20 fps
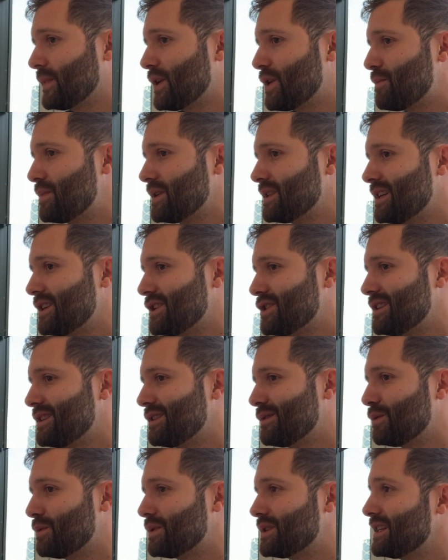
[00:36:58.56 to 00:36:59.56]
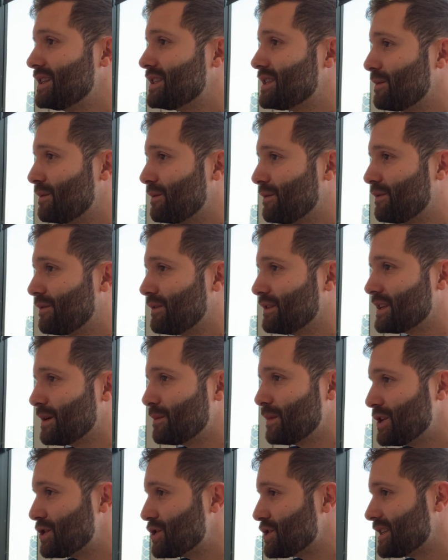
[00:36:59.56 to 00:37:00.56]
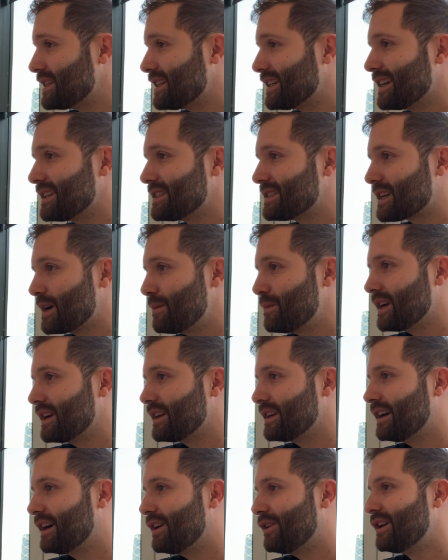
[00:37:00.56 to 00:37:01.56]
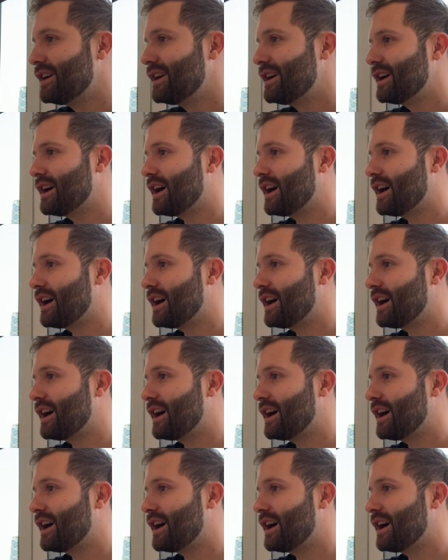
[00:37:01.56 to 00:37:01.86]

Potentially we'll see some interesting guests coming in now.